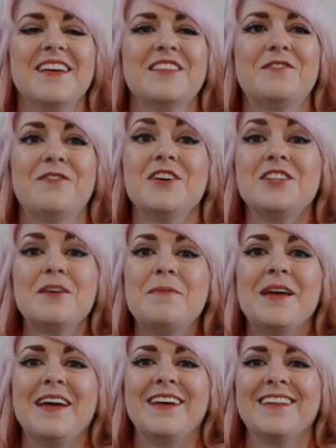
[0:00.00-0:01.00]
It's free
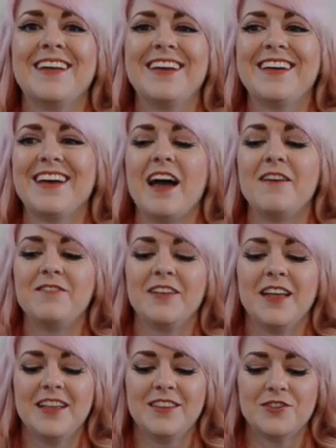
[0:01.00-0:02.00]
shipping. Like I feel
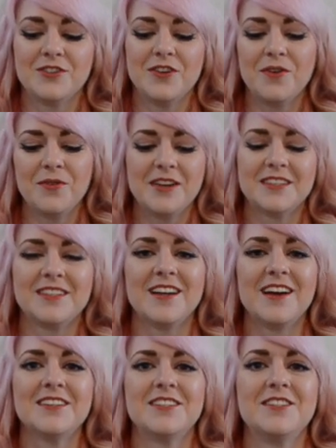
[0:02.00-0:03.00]
like there's no reason
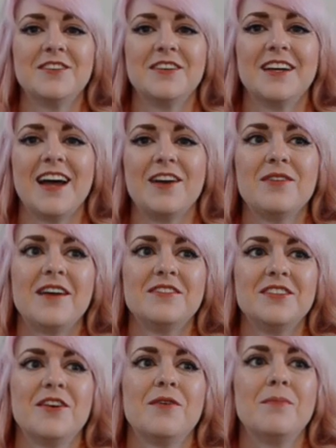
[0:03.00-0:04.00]
not to do it. I don't have
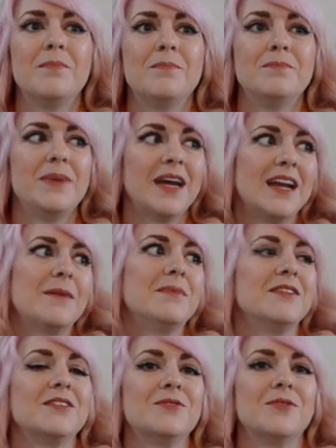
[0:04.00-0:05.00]
to go pick it up
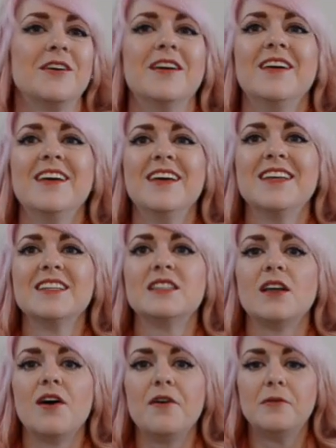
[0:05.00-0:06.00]
in the store.
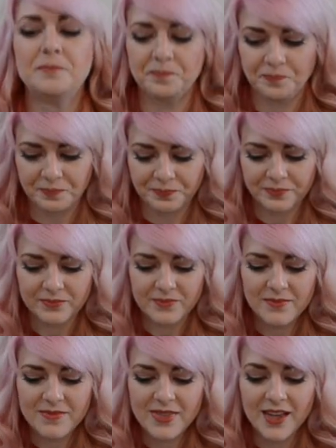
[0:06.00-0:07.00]
So
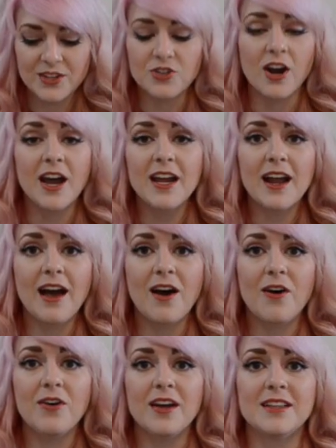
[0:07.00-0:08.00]
try it
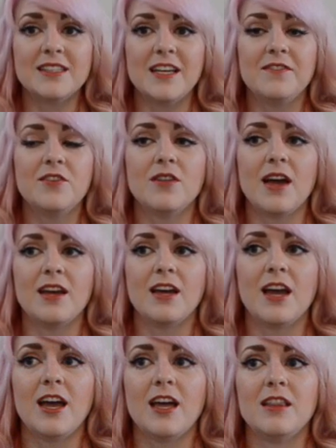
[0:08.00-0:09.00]
out and see if you like
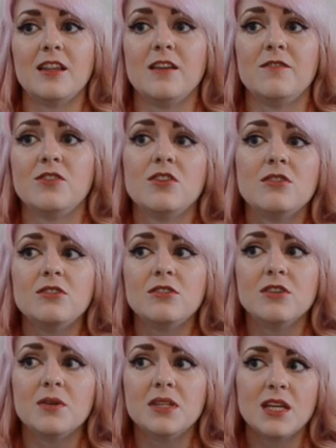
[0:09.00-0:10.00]
it, and then if you don't, you
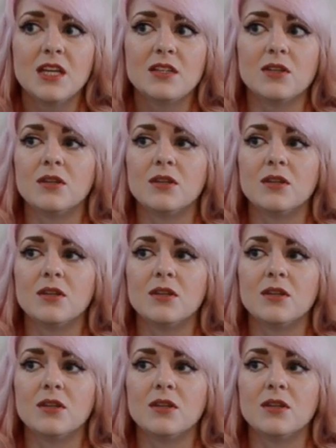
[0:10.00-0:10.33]
can always cancel.